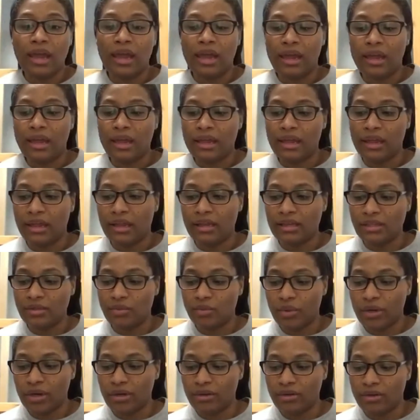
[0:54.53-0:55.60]
And
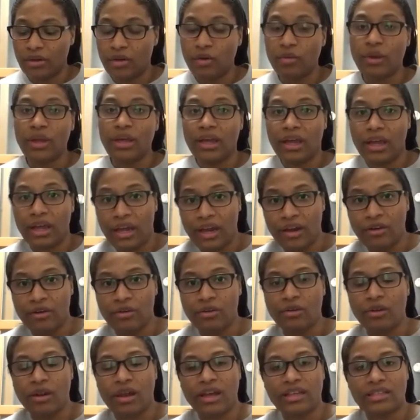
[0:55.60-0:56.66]
it's where the Korean
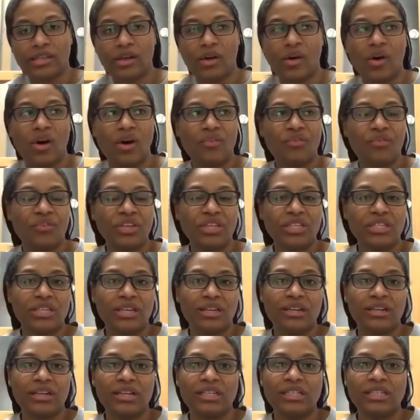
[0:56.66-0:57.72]
Herald has an office.
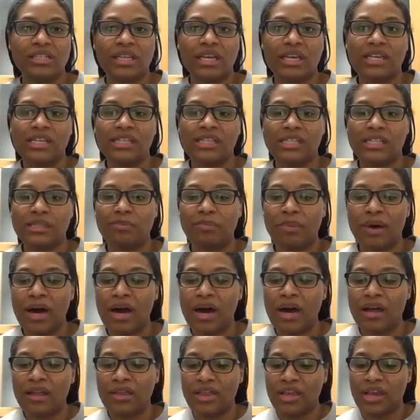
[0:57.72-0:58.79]
There is a
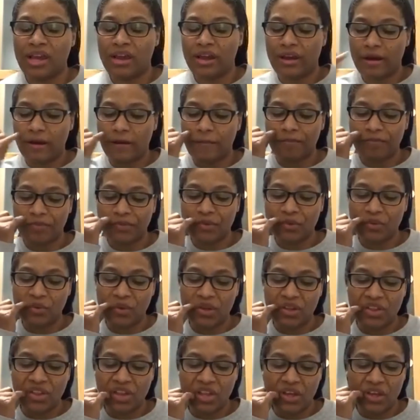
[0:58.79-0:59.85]
spa there
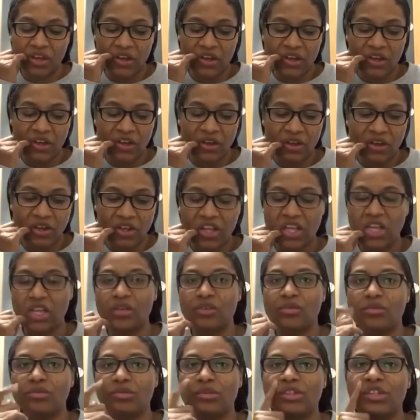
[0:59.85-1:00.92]
with a
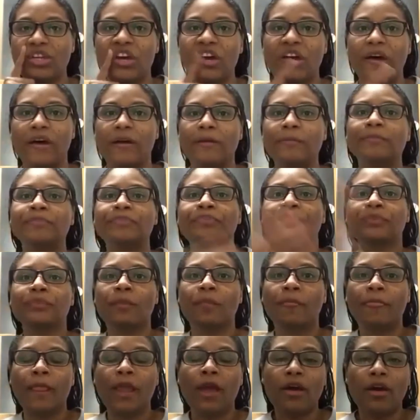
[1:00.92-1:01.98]
huge uh,
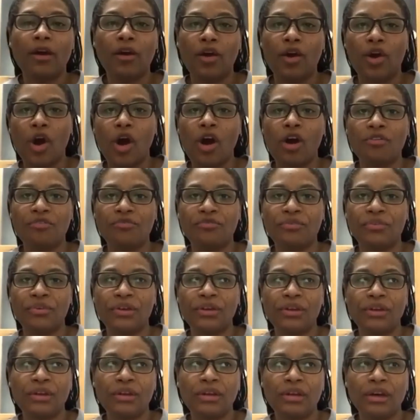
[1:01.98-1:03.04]
golf,
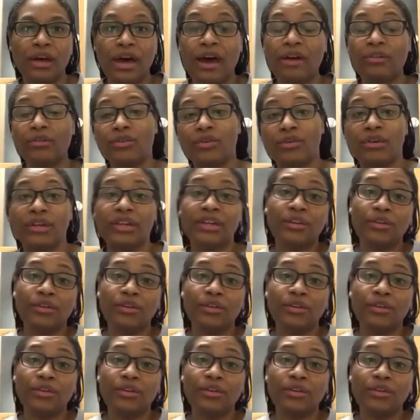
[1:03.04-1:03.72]
outdoor,